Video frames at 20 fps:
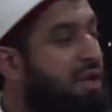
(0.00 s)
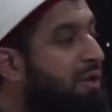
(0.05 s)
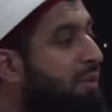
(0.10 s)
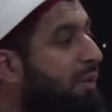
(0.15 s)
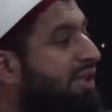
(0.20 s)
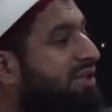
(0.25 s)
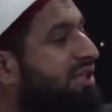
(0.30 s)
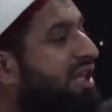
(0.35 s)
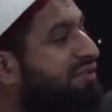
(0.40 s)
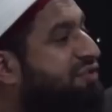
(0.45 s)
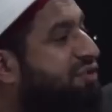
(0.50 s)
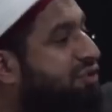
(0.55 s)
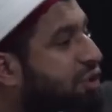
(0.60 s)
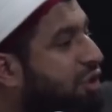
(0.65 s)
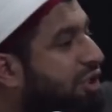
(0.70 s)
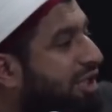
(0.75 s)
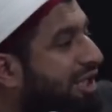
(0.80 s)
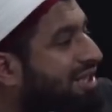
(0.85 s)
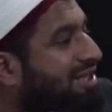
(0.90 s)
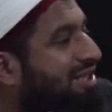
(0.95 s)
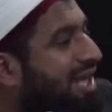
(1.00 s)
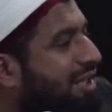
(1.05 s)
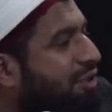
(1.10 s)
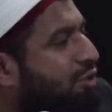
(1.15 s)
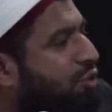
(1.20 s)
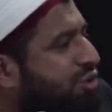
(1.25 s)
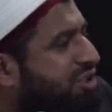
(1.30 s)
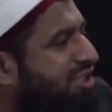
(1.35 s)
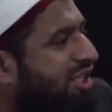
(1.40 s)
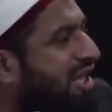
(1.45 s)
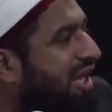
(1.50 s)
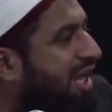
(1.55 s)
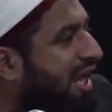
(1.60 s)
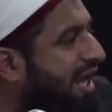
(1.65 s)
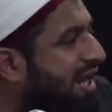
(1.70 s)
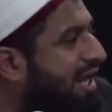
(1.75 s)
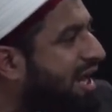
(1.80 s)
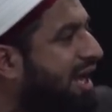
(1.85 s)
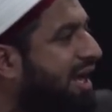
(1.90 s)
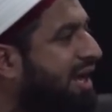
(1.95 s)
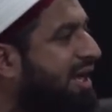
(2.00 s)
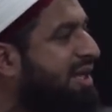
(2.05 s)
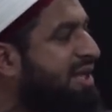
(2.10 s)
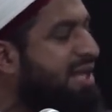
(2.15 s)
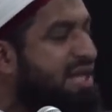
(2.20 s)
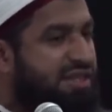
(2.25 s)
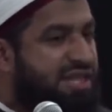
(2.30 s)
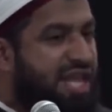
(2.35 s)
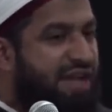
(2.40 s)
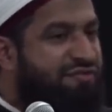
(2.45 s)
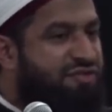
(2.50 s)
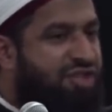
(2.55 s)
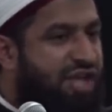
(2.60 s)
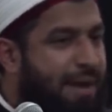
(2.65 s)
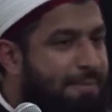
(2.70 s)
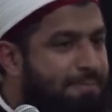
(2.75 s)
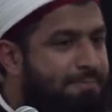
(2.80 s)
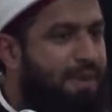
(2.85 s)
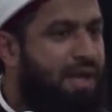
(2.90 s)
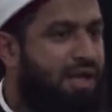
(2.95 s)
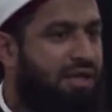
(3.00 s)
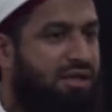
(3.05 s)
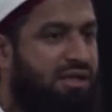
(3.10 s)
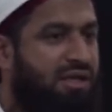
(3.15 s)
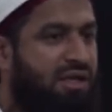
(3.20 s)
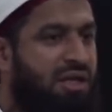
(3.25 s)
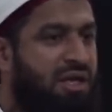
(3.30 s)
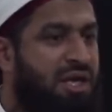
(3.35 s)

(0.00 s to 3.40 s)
When they've stood in that ghusl khana, they've trembled.